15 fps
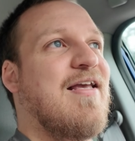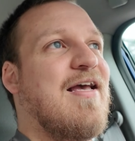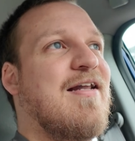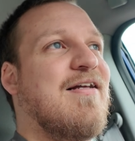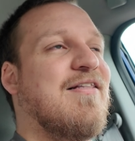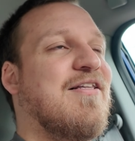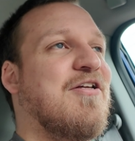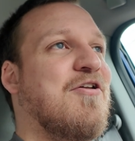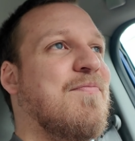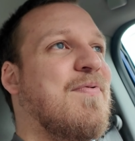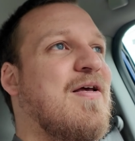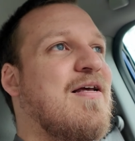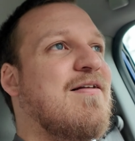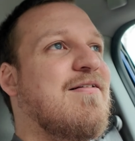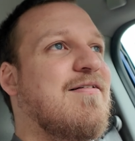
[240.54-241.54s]
get a little
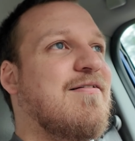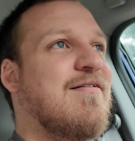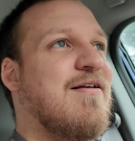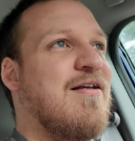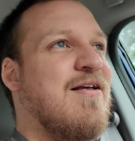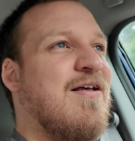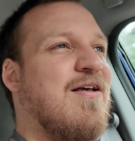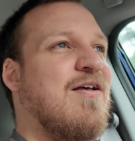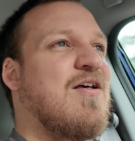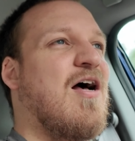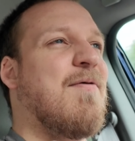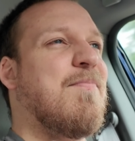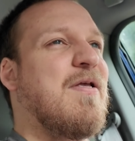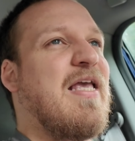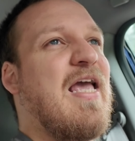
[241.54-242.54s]
bit
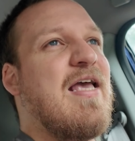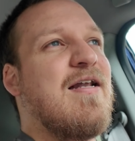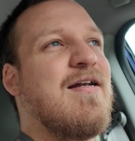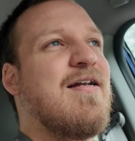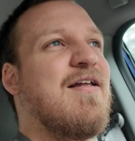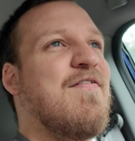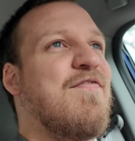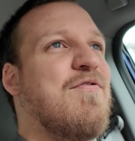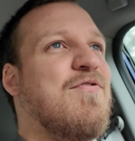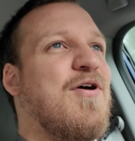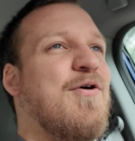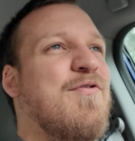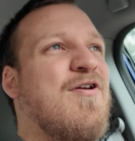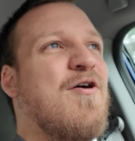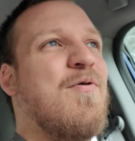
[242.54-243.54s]
complicated if you
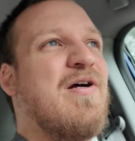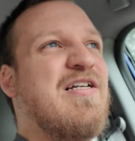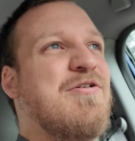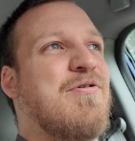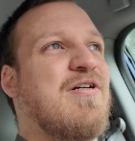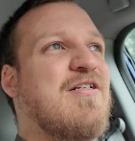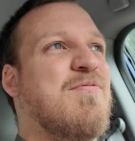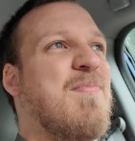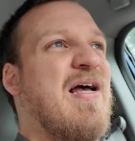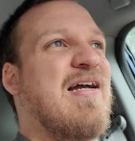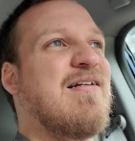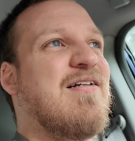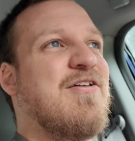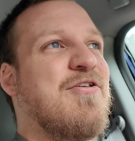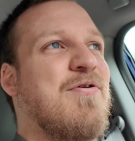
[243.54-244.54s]
don't know what to
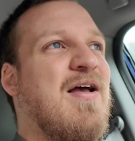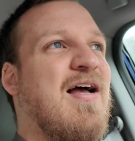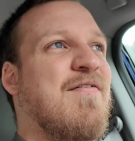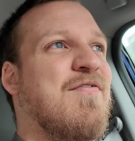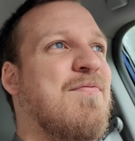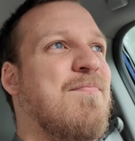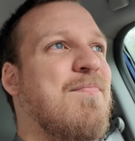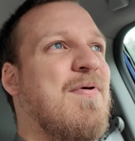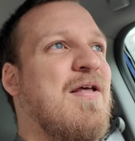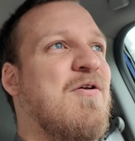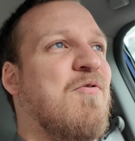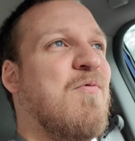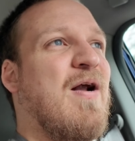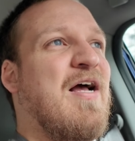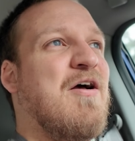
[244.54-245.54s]
expect and you haven't been
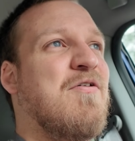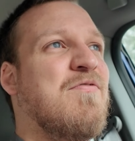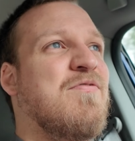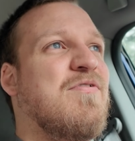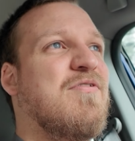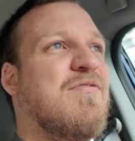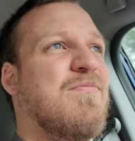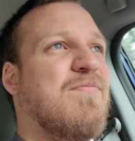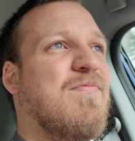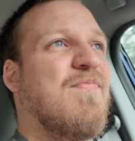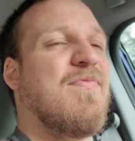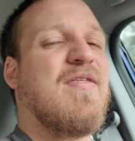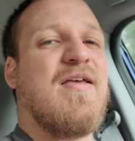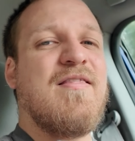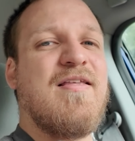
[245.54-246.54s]
around
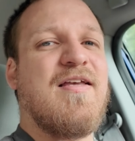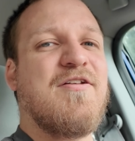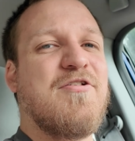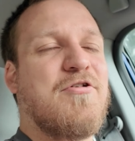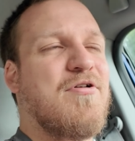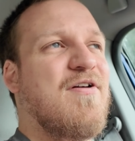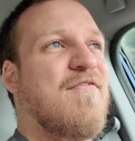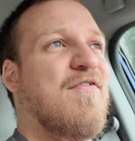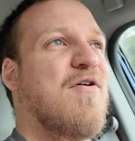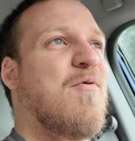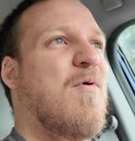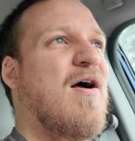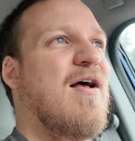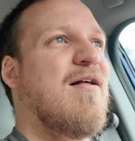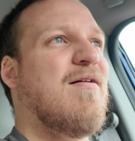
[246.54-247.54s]
in the industry for a
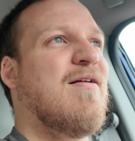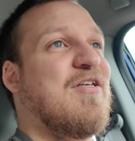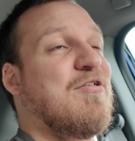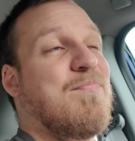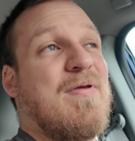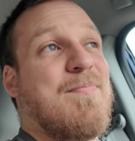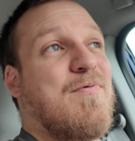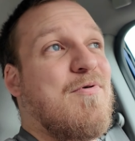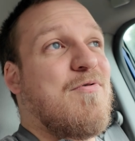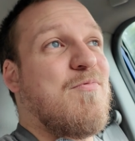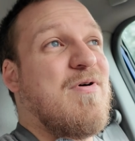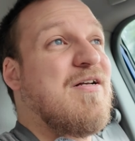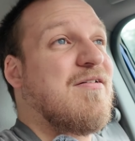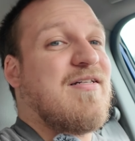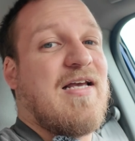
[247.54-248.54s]
while, because people
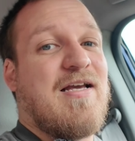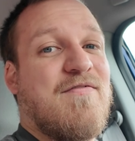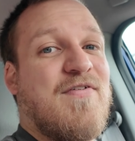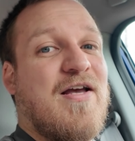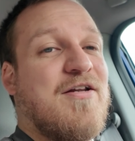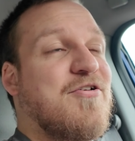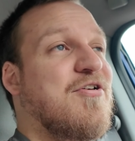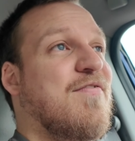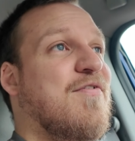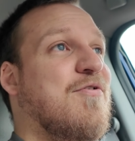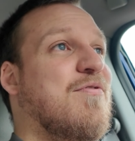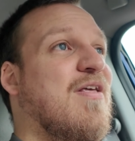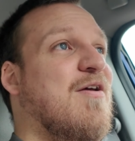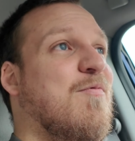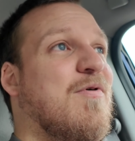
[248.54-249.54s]
will take advantage of
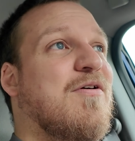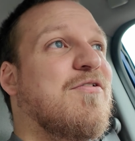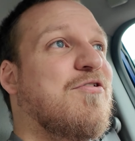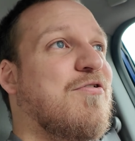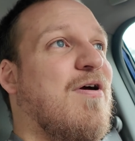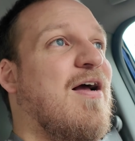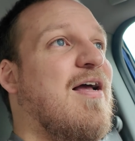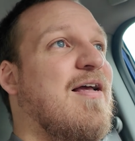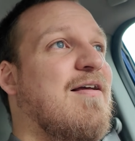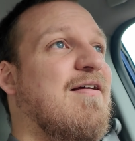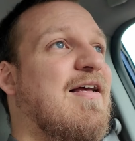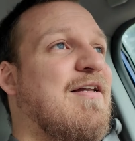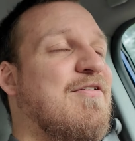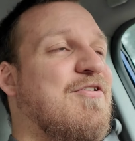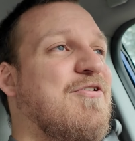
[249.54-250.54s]
you. They will try
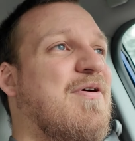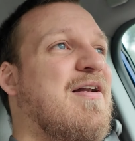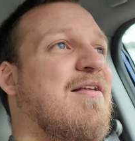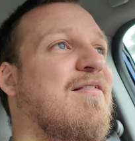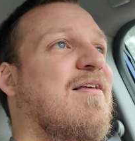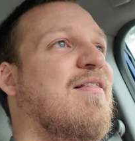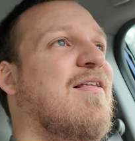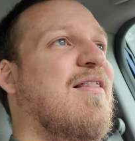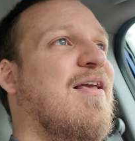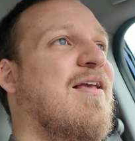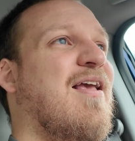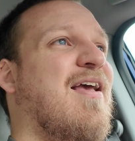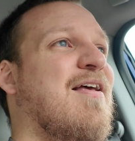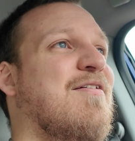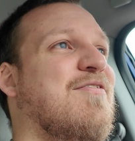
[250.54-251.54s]
and do anything that they
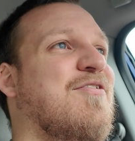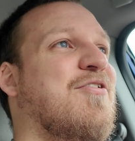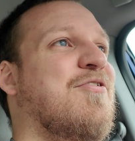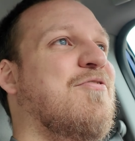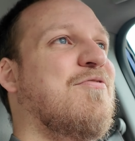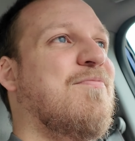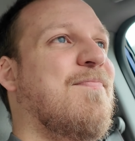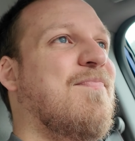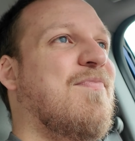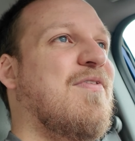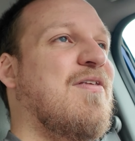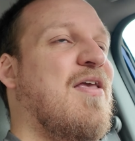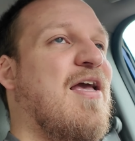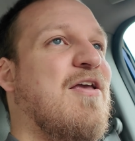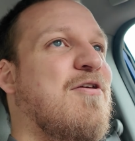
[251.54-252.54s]
can to
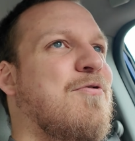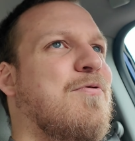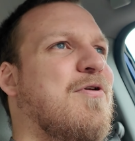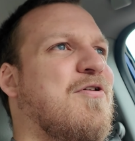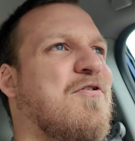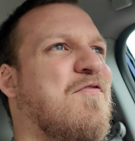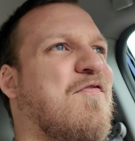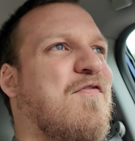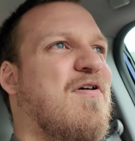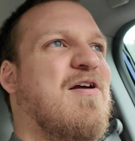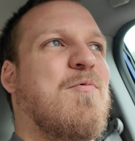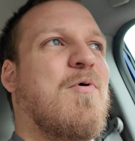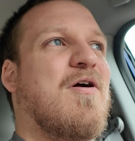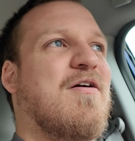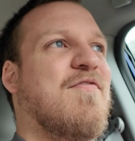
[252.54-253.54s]
get you to do
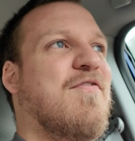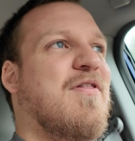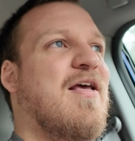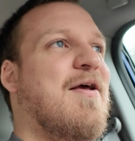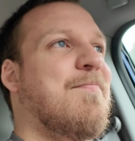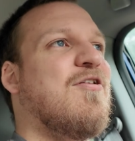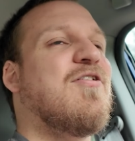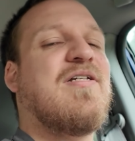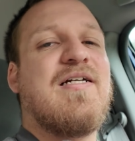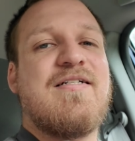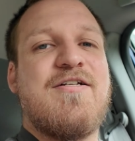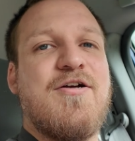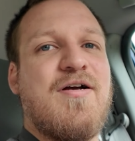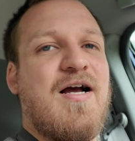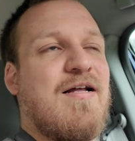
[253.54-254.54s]
free work for them. So stick
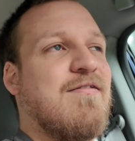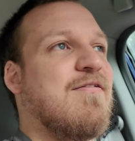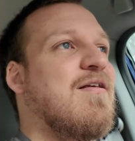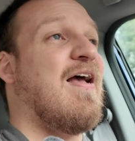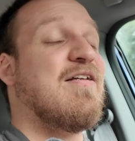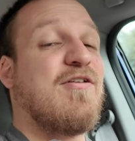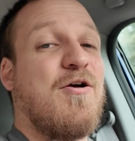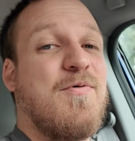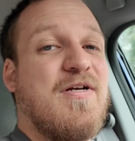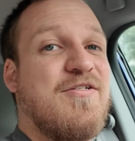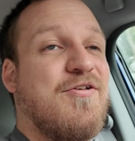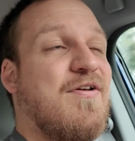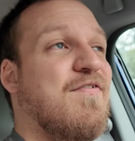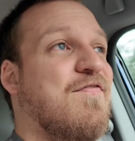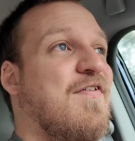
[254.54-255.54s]
to your guns. As
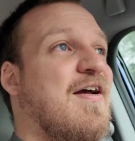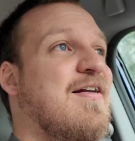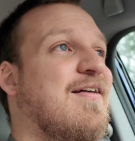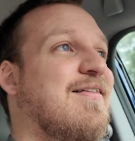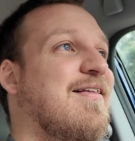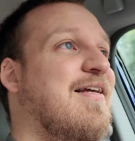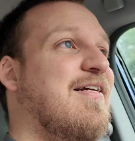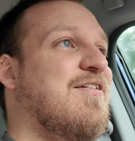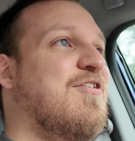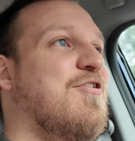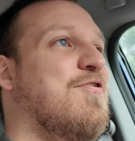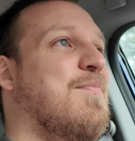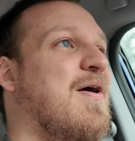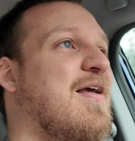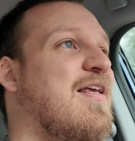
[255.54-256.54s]
always, you can find a link
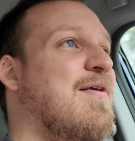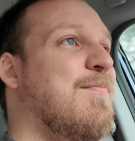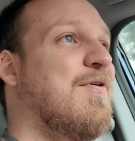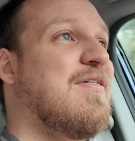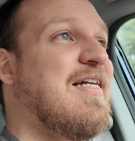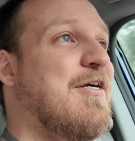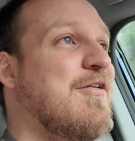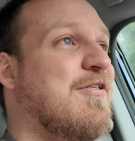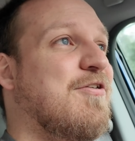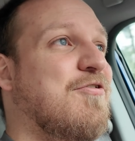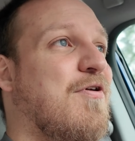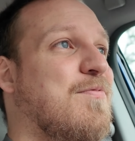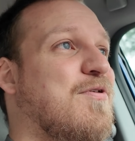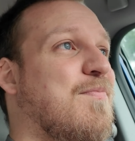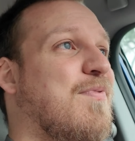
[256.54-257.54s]
to my ebook down in the
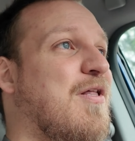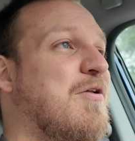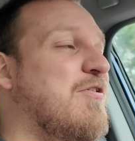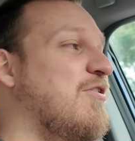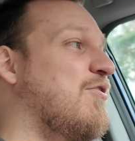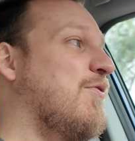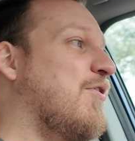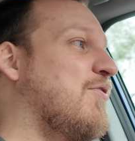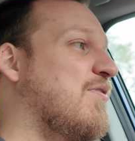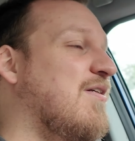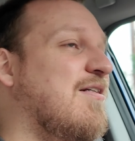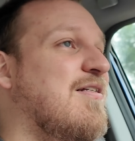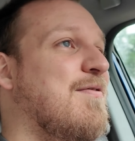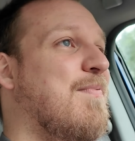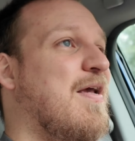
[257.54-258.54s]
description below. It's
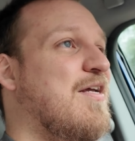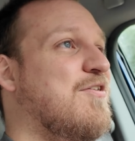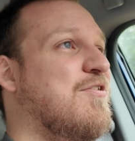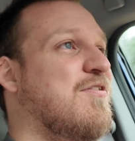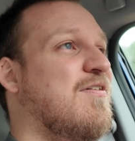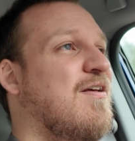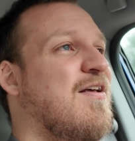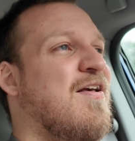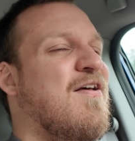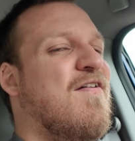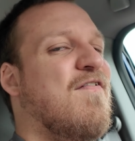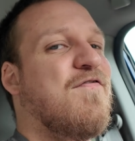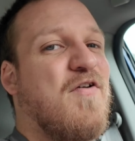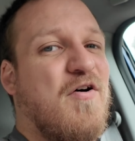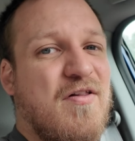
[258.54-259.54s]
260 pages
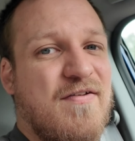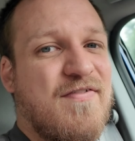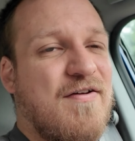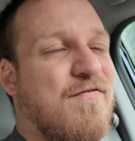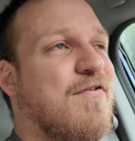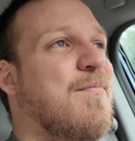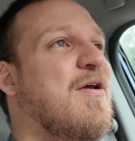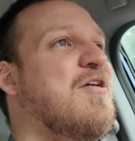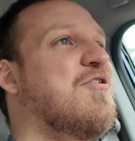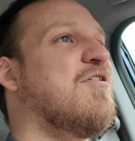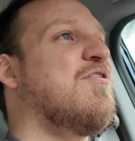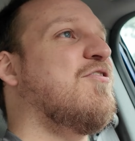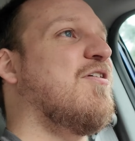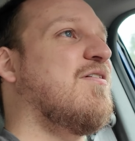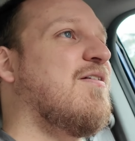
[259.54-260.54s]
full of
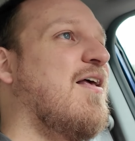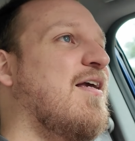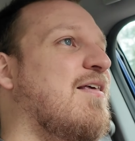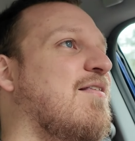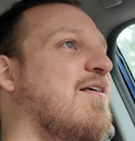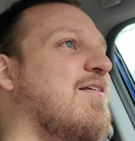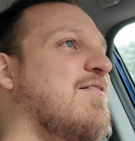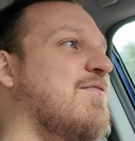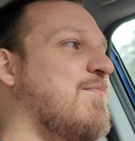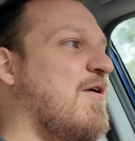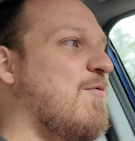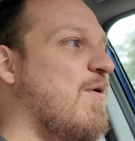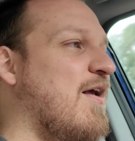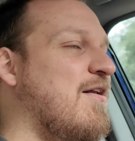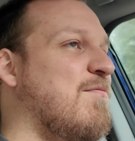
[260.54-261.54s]
information just like this, my
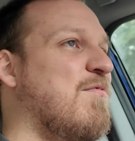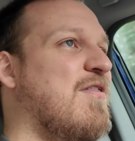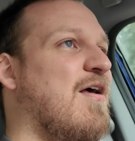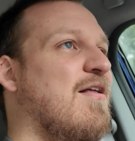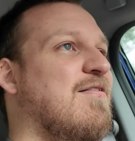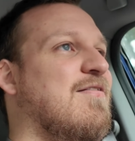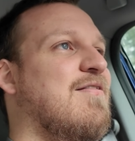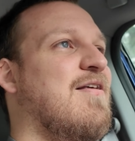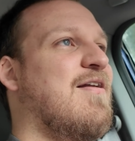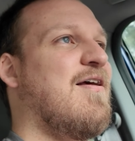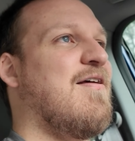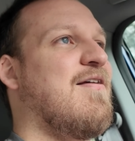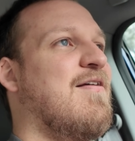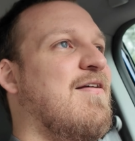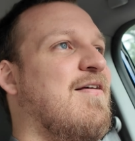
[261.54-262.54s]
random thoughts that
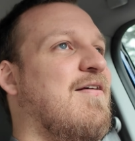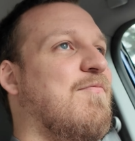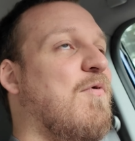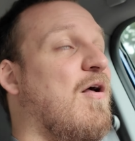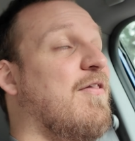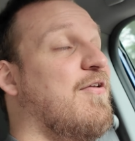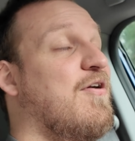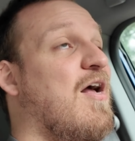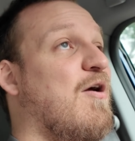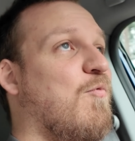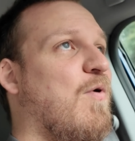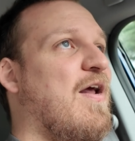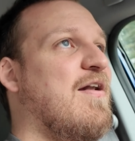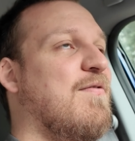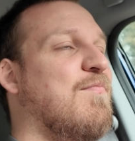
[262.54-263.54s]
they're not
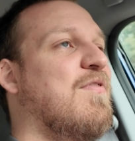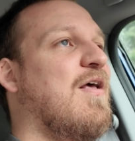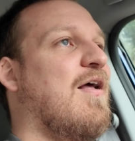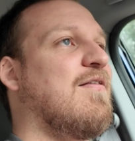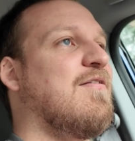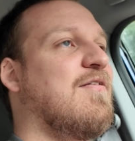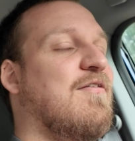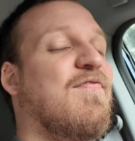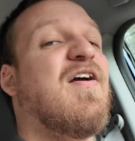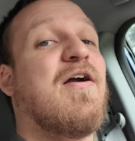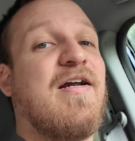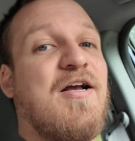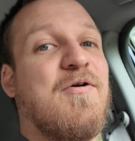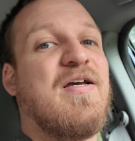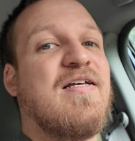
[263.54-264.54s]
random thoughts. It's
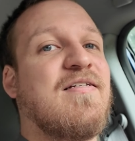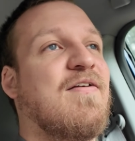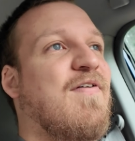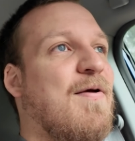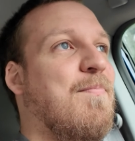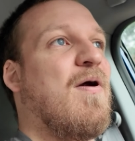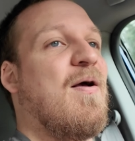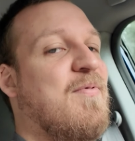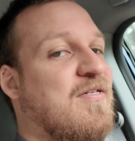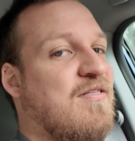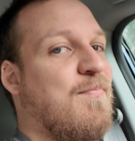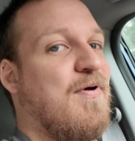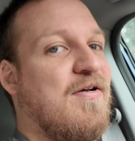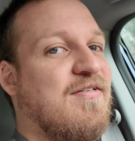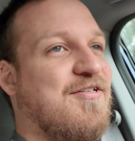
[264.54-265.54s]
very cohesive, I promise.
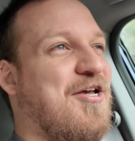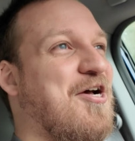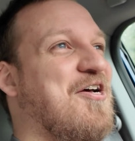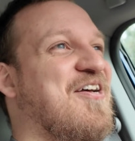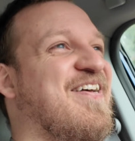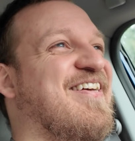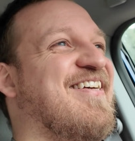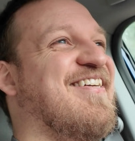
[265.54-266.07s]
The book is good.